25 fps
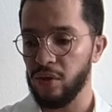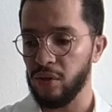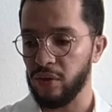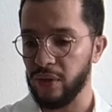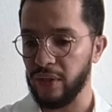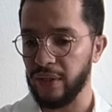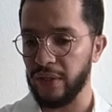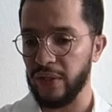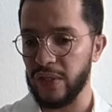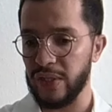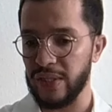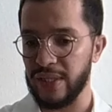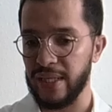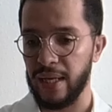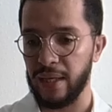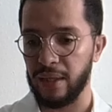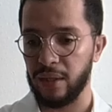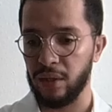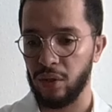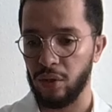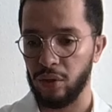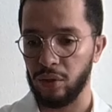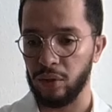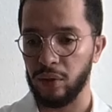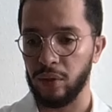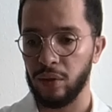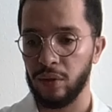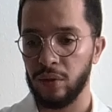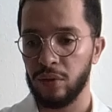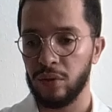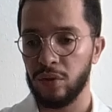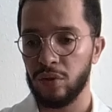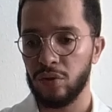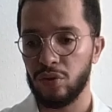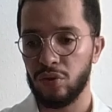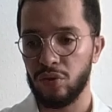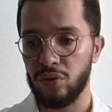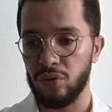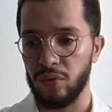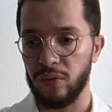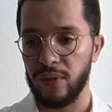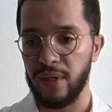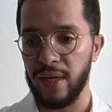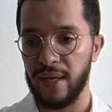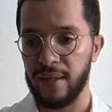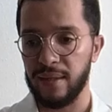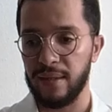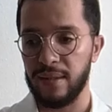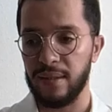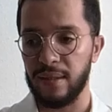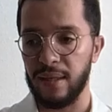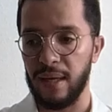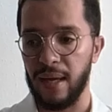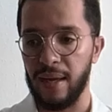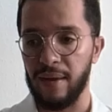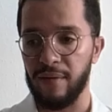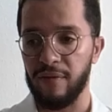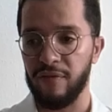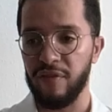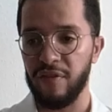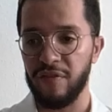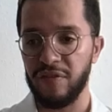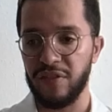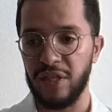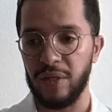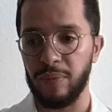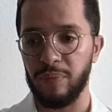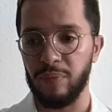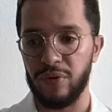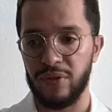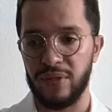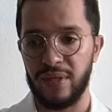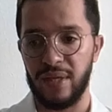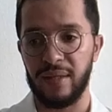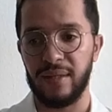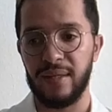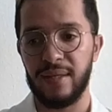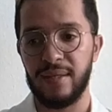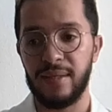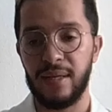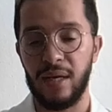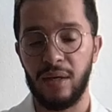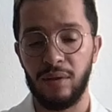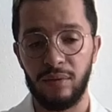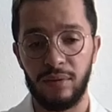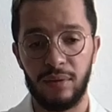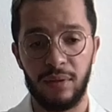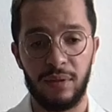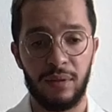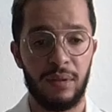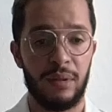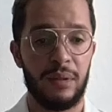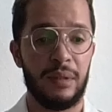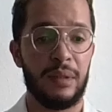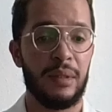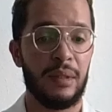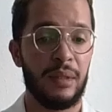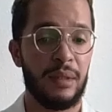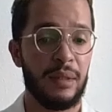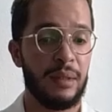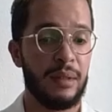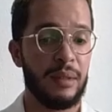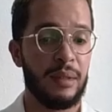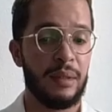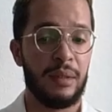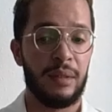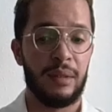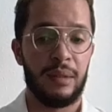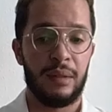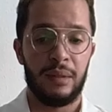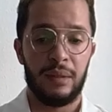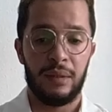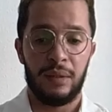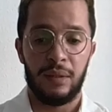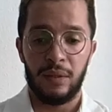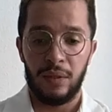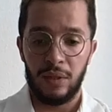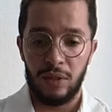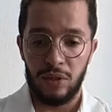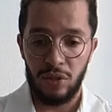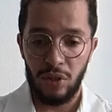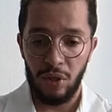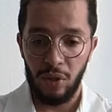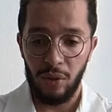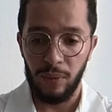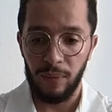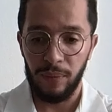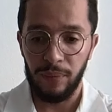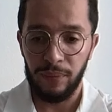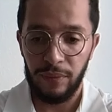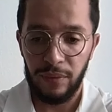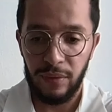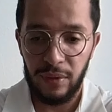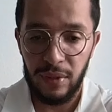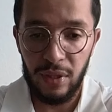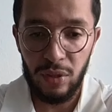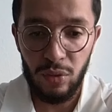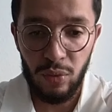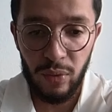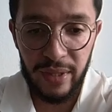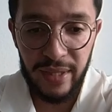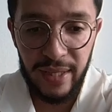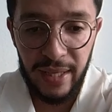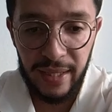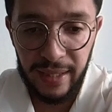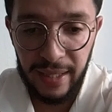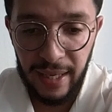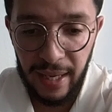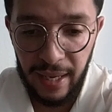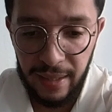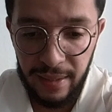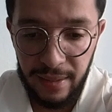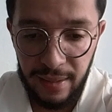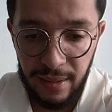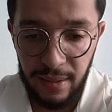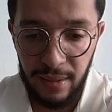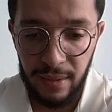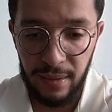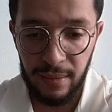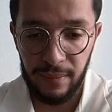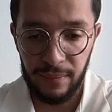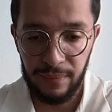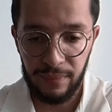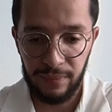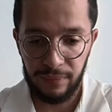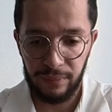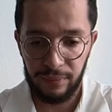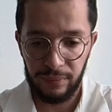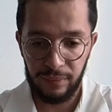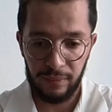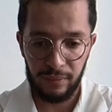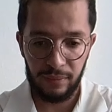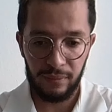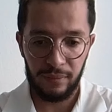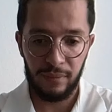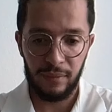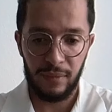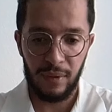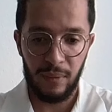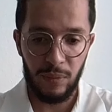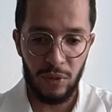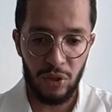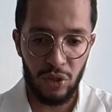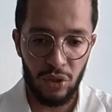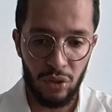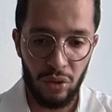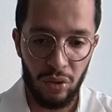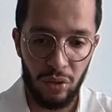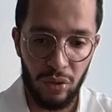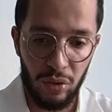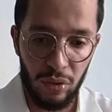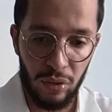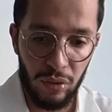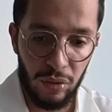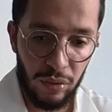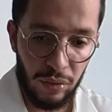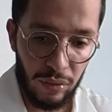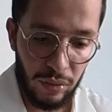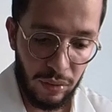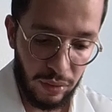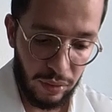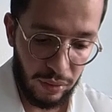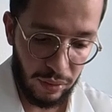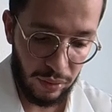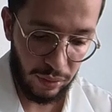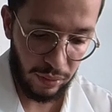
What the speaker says: You can use that code to get a 15% discount. So this was it, guys. Let me show you.